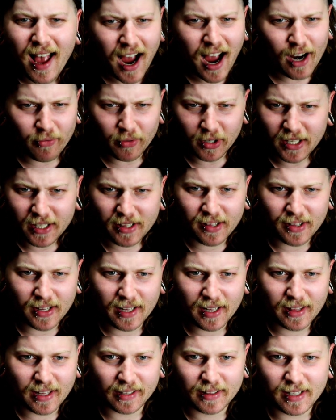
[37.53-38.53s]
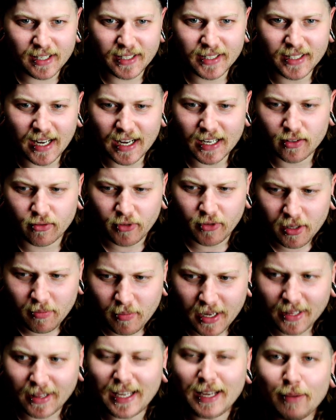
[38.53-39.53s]
I really think that these guys really
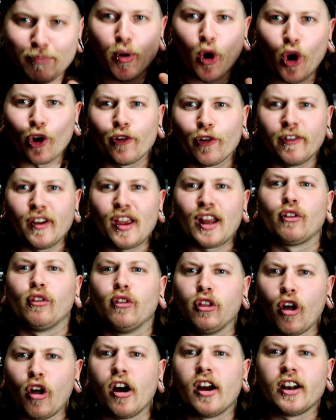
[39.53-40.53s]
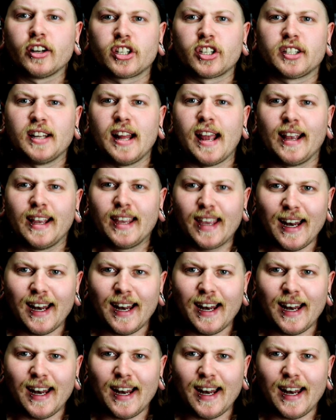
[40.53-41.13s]
make the perfect large snake,